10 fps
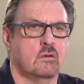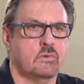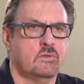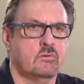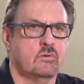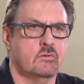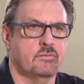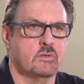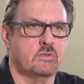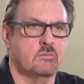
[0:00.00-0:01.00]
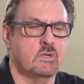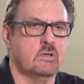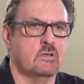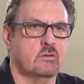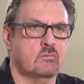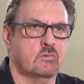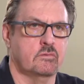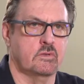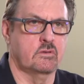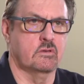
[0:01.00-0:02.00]
We do first to market. We're
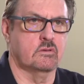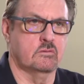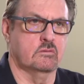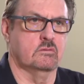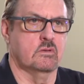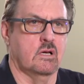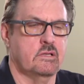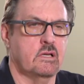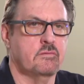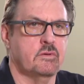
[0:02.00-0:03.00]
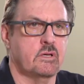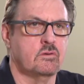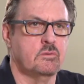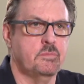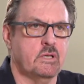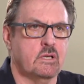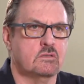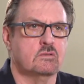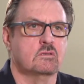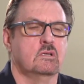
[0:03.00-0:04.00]
very good at identifying new
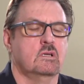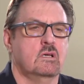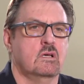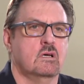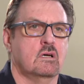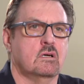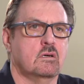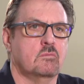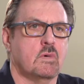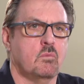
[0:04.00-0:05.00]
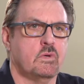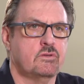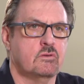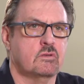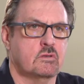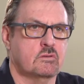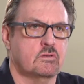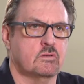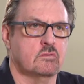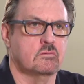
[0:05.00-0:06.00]
pads. And we do look
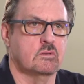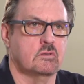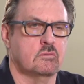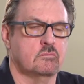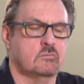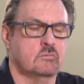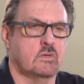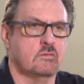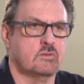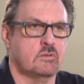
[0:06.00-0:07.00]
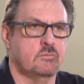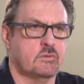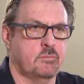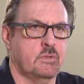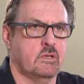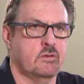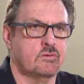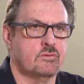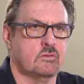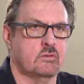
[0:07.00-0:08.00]
to obviously supply the
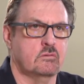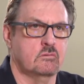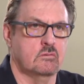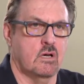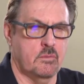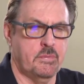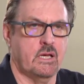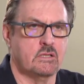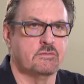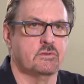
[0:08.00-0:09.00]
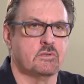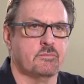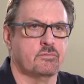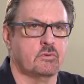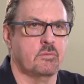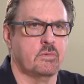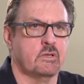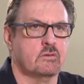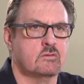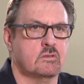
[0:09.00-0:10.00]
industry our pads first before
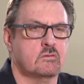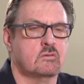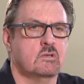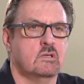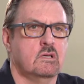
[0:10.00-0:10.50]
anybody else does.